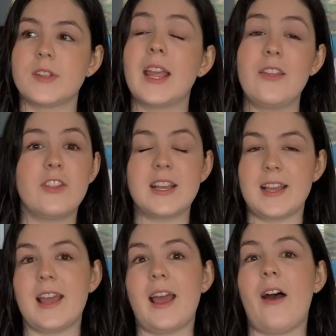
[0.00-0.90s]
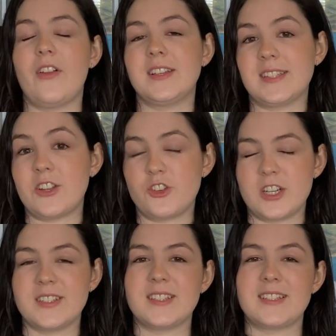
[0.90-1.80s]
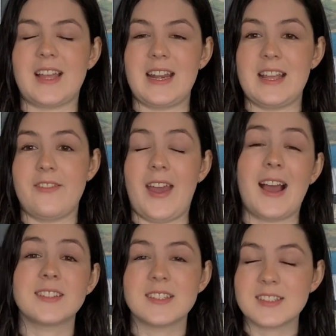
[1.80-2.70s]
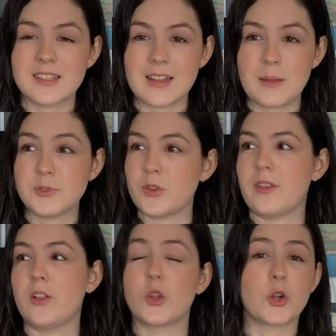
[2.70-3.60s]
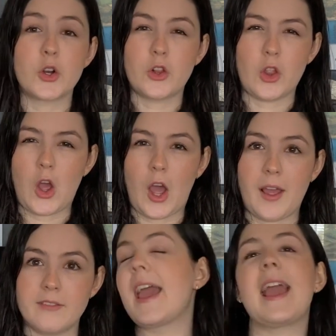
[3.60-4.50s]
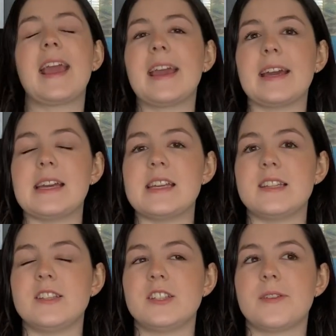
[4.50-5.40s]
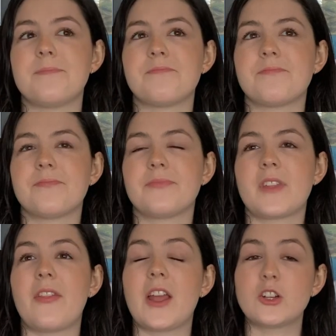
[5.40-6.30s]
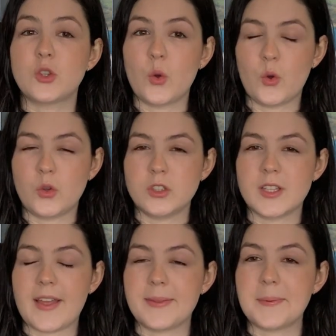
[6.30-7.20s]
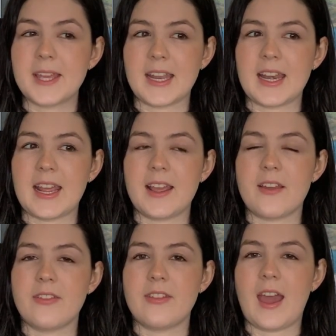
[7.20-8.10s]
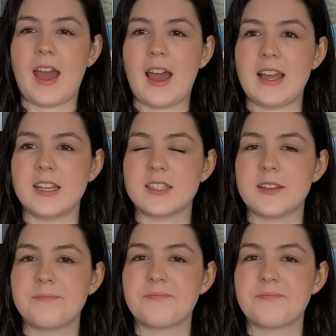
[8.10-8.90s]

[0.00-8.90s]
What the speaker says: in the Alexandrian Society have access to them, so they learn a lot. And they're told at the beginning that